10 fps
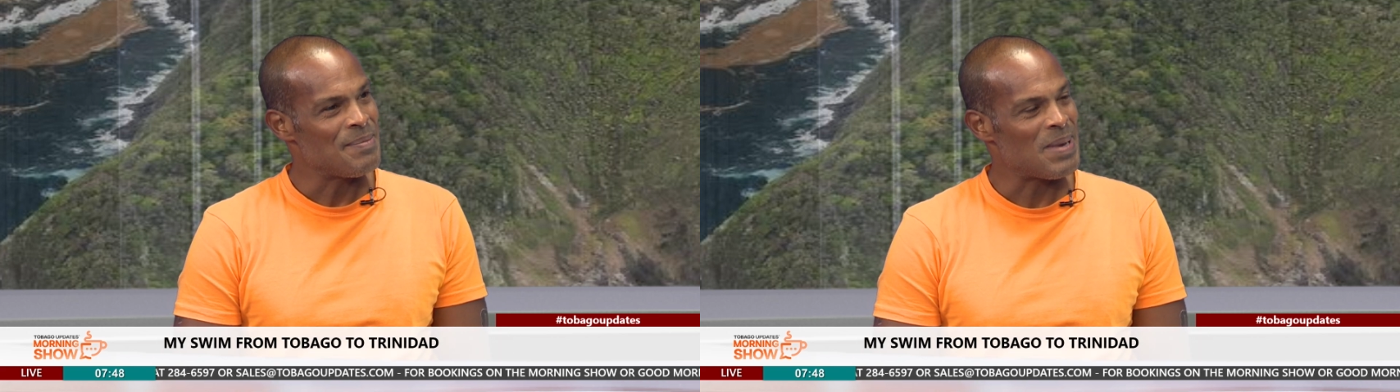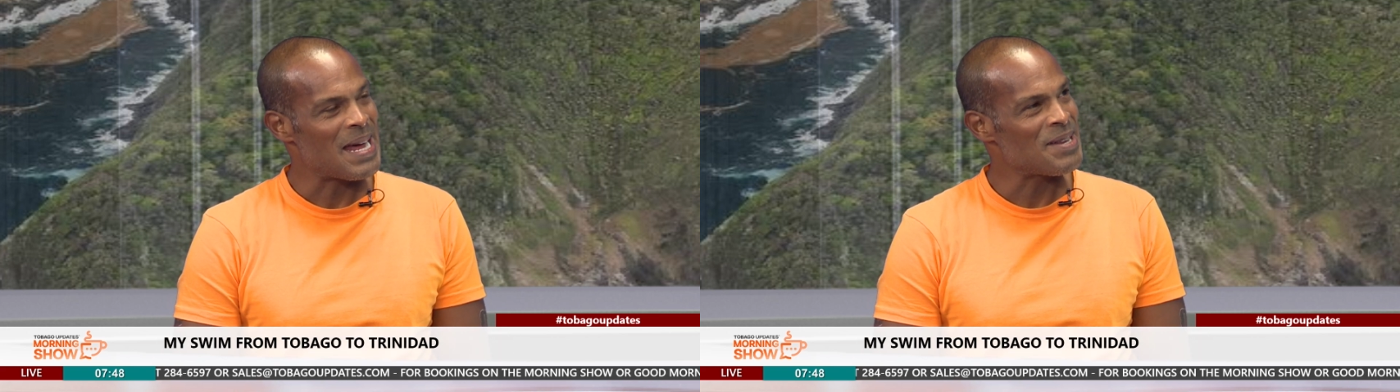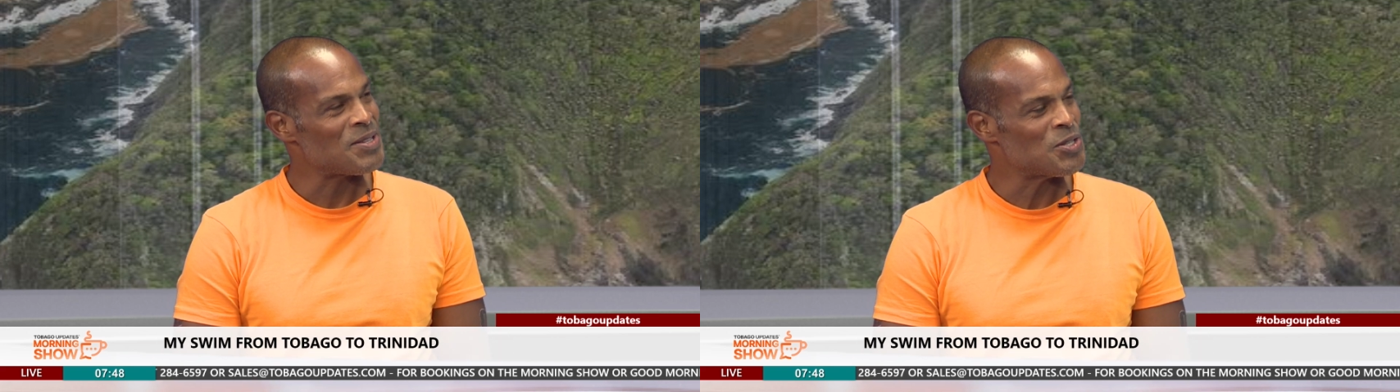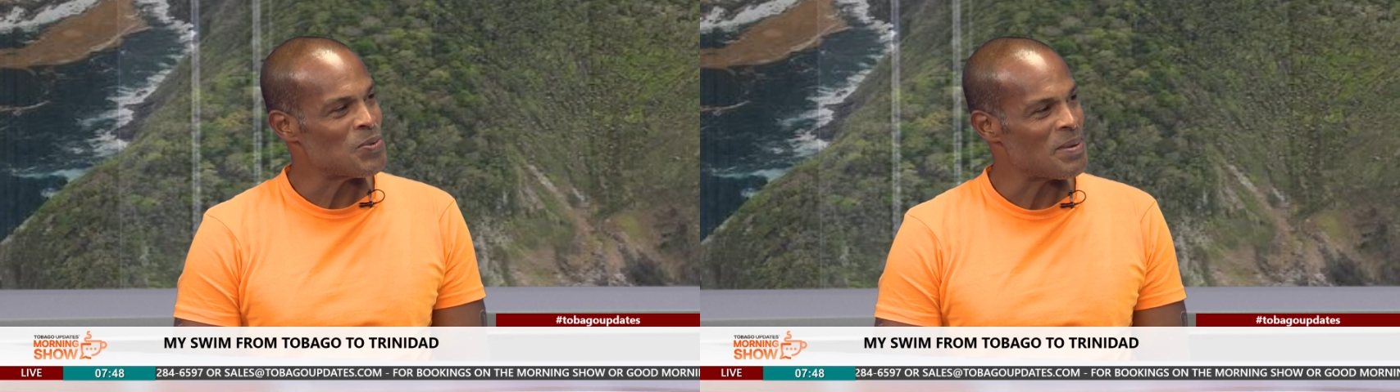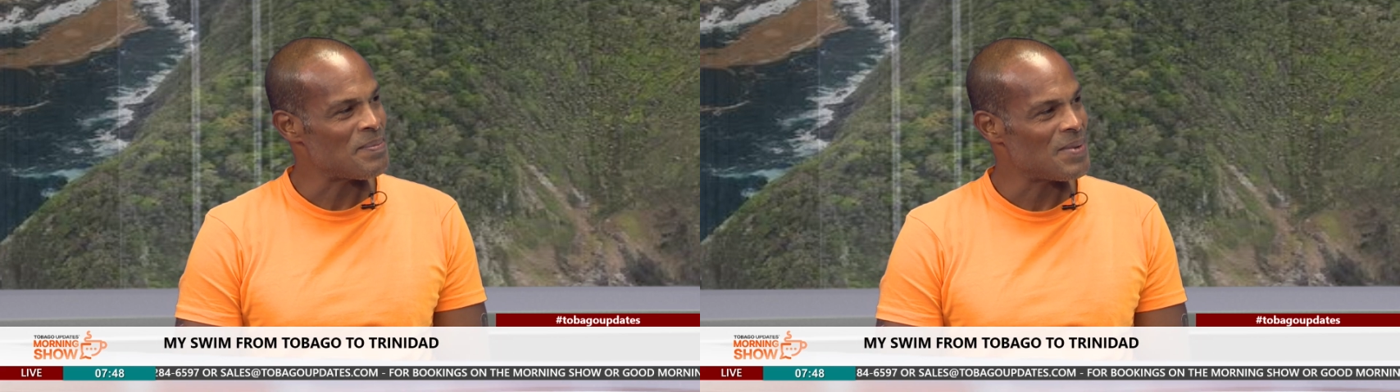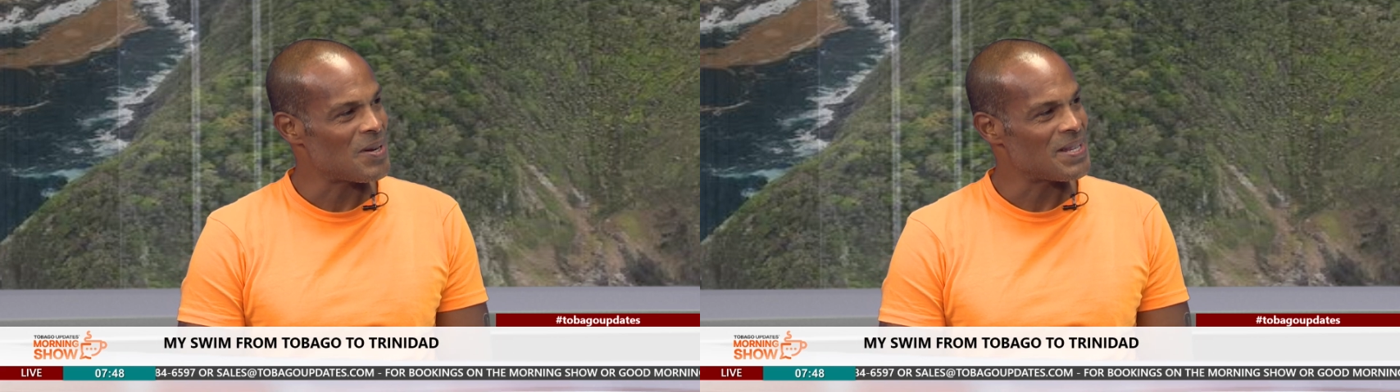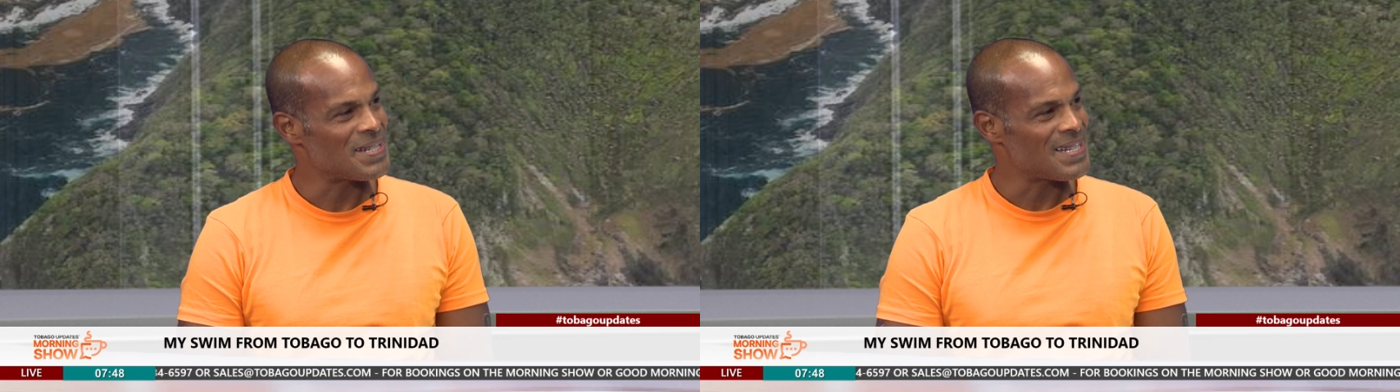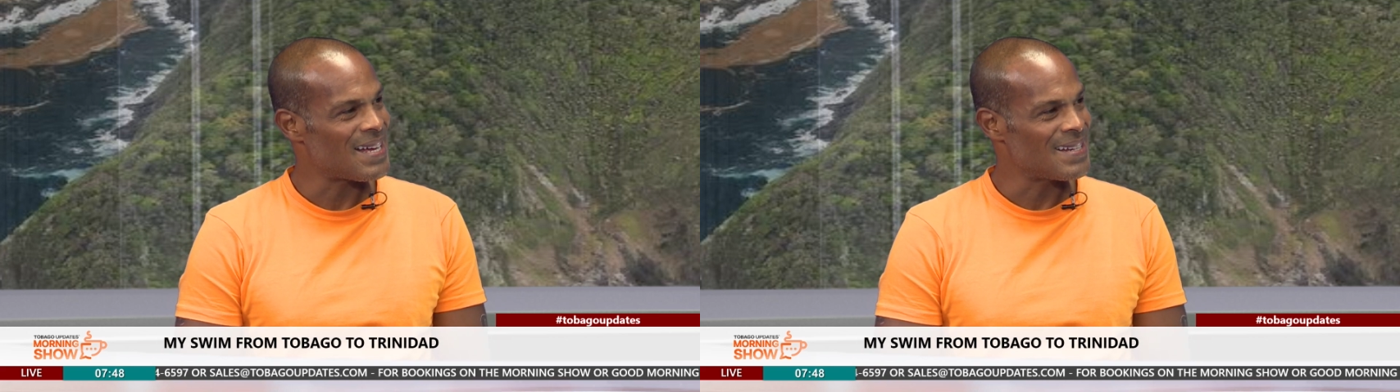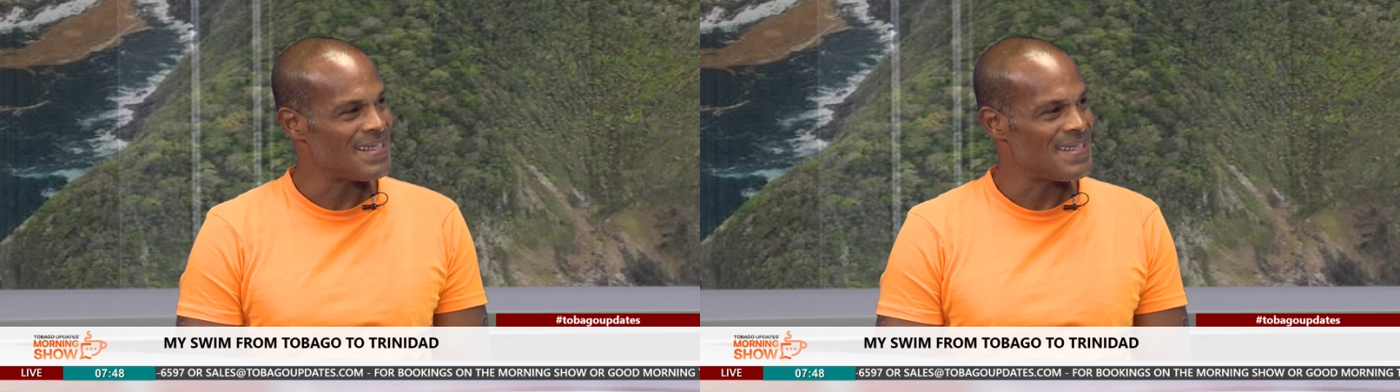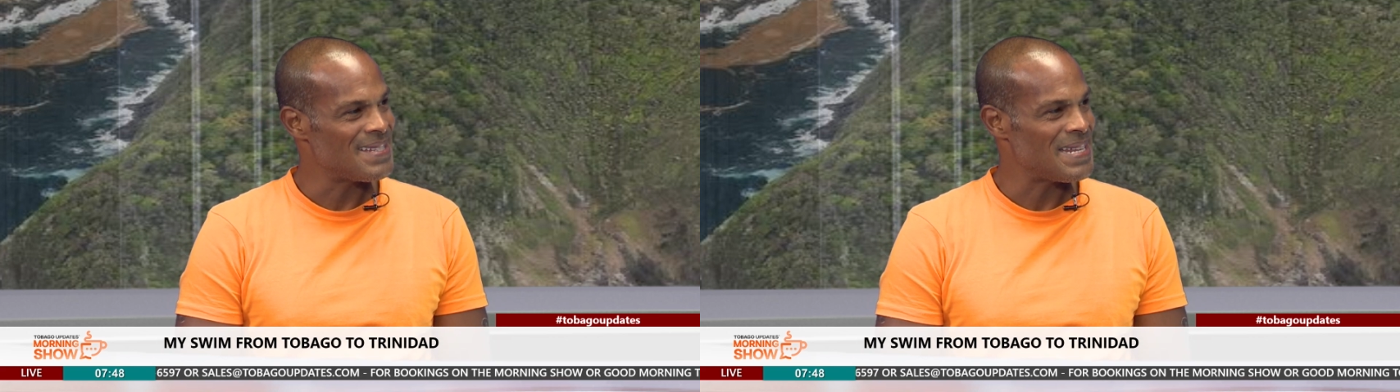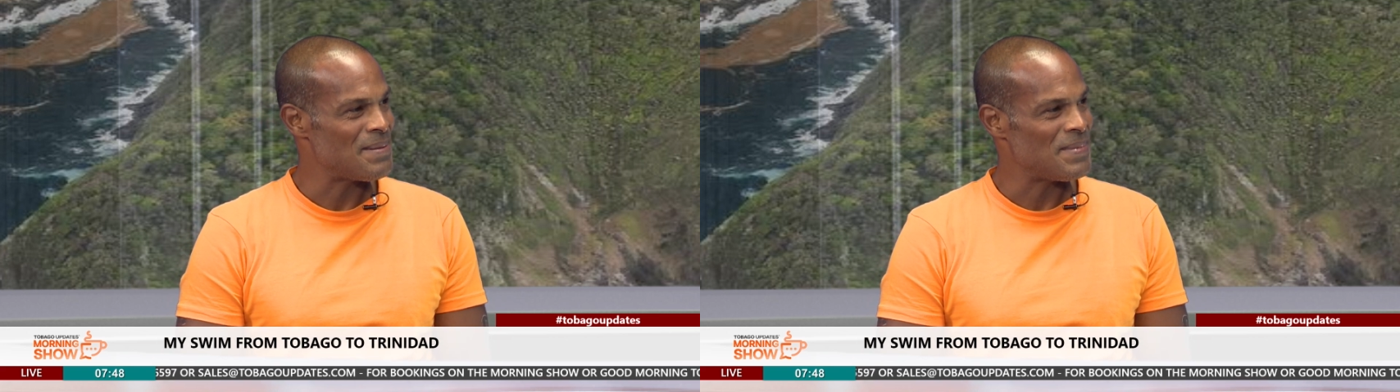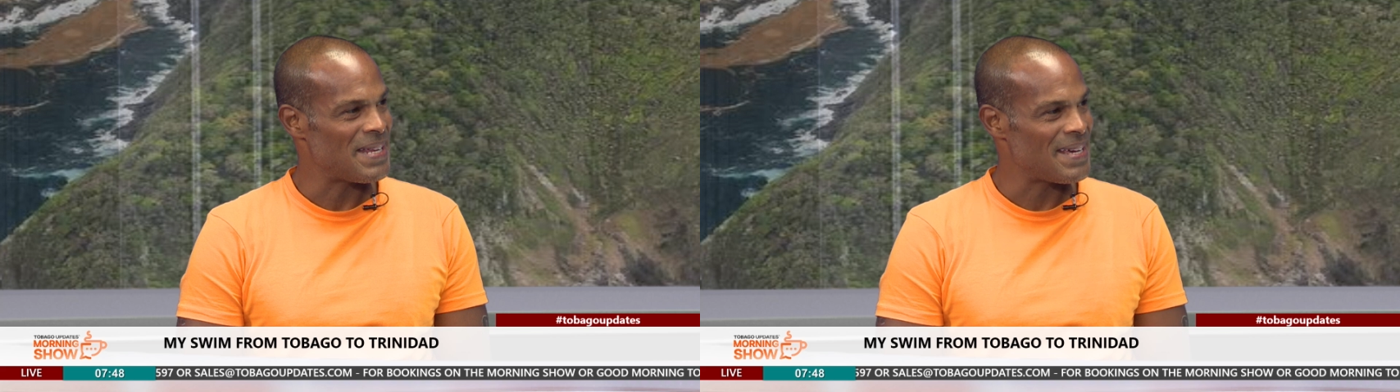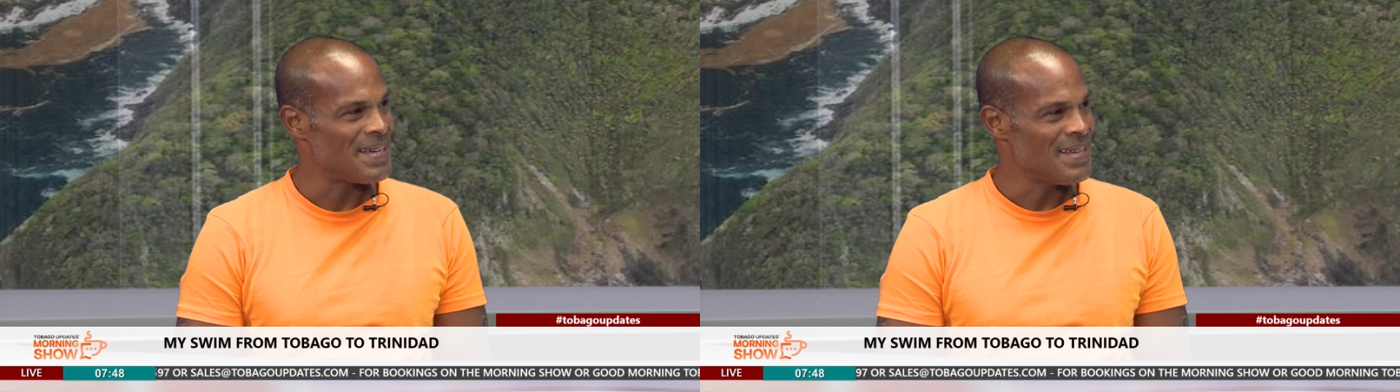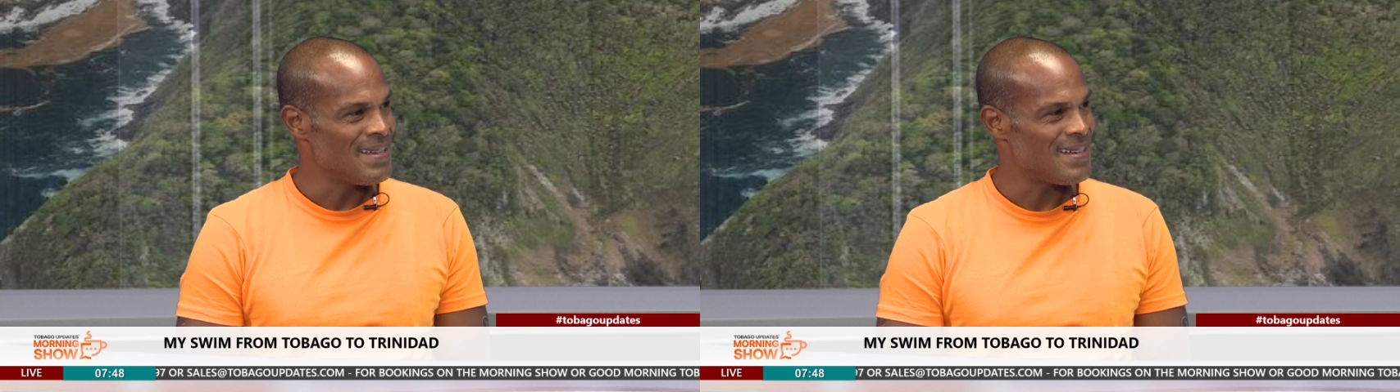planned the swim on exactly the same day